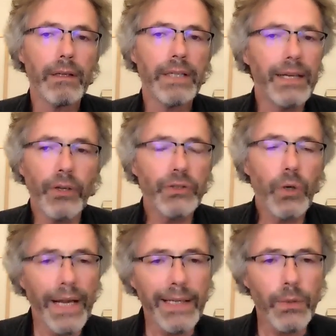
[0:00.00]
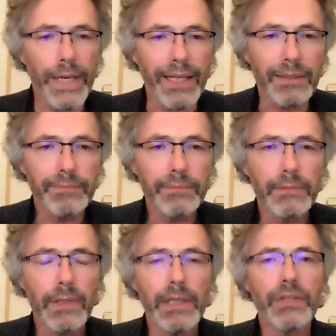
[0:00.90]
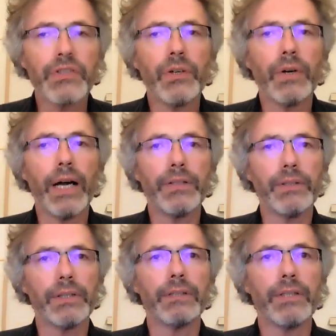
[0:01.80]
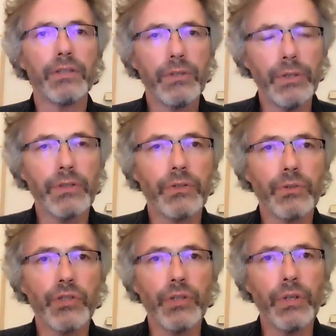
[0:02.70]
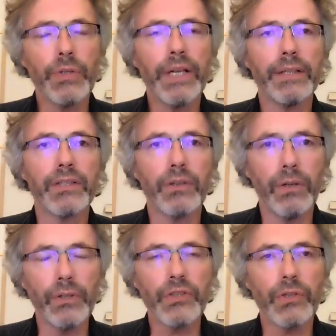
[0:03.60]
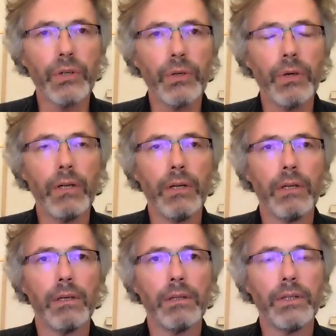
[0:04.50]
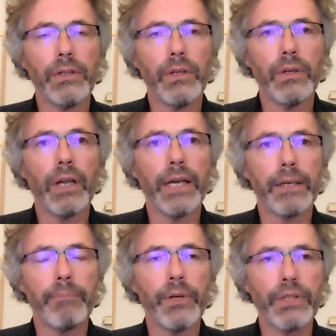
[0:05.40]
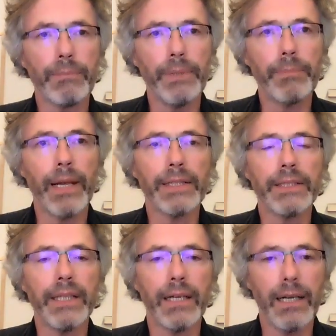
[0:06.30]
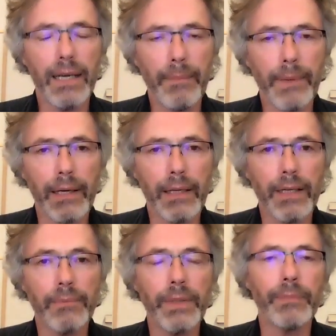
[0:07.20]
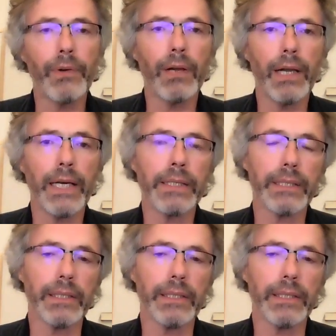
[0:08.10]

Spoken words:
cannot go anywhere. So I thought it is good to show that there's also, you know, like people like the Dalai Lama and people like,